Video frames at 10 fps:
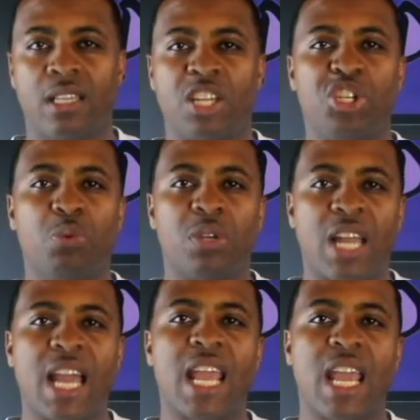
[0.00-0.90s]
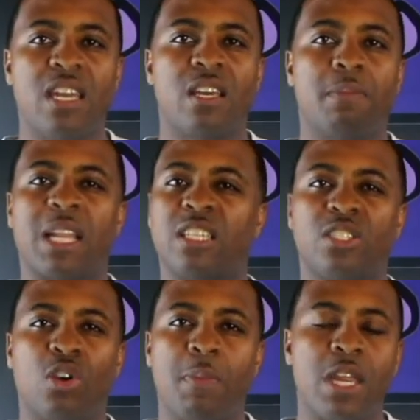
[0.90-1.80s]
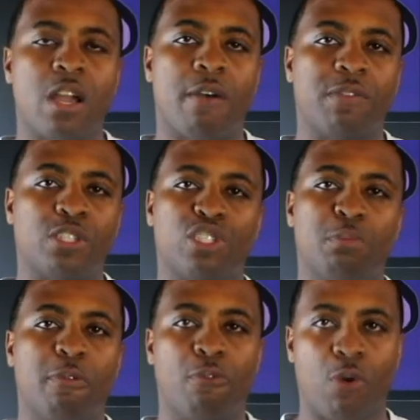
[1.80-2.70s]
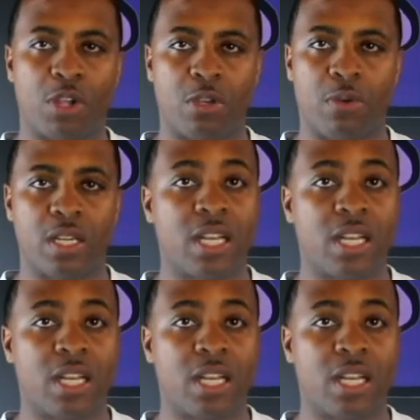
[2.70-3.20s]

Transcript: that you will not end up like so many officers before you,